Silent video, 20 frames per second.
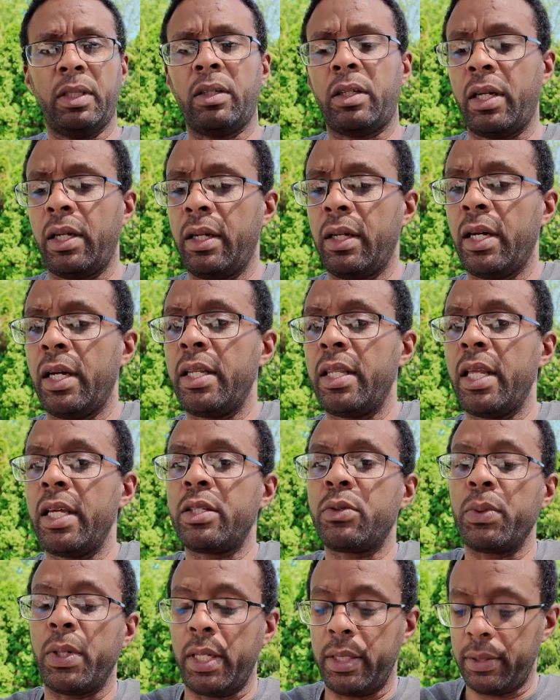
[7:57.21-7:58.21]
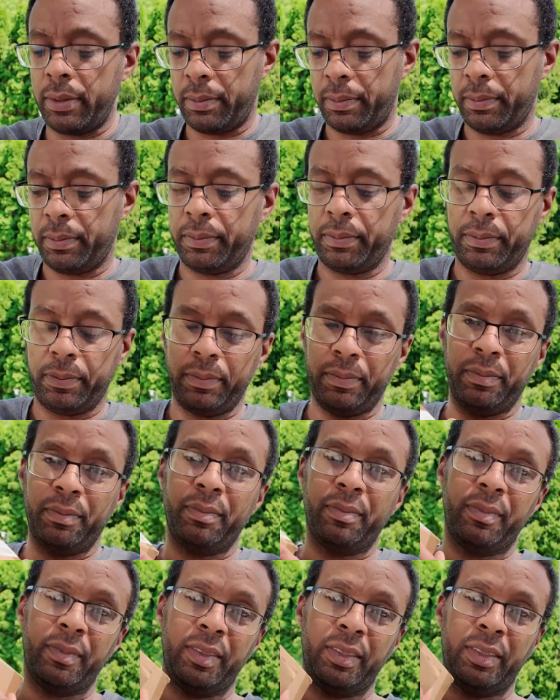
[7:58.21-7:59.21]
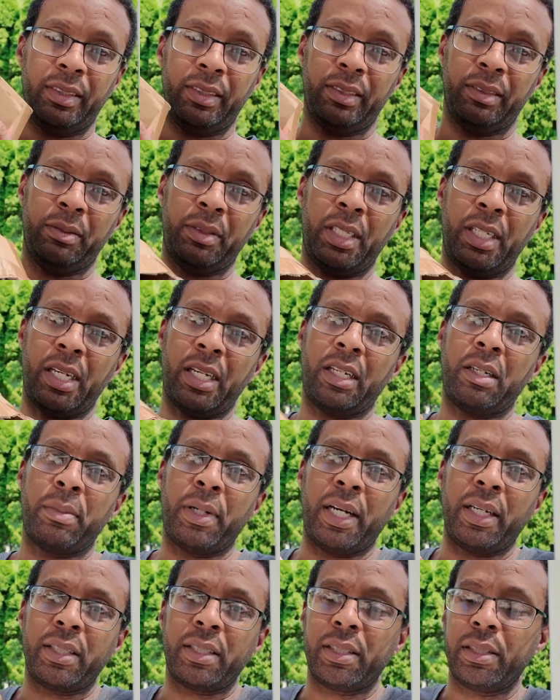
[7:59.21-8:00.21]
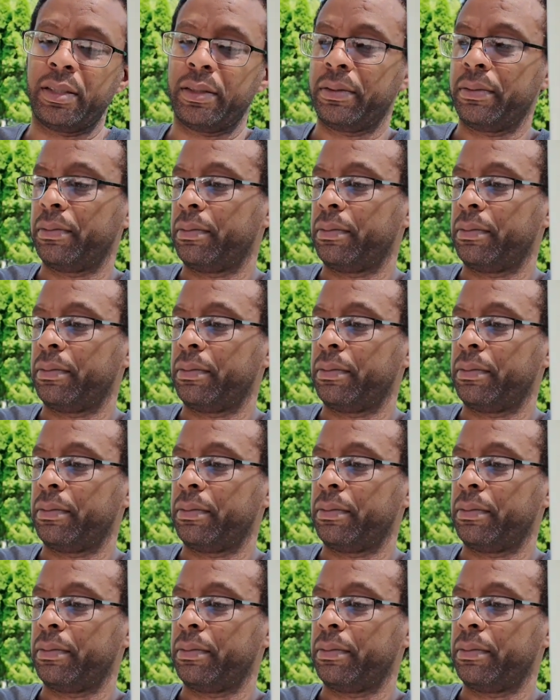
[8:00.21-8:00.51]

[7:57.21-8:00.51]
okay, and this one, get out of the box,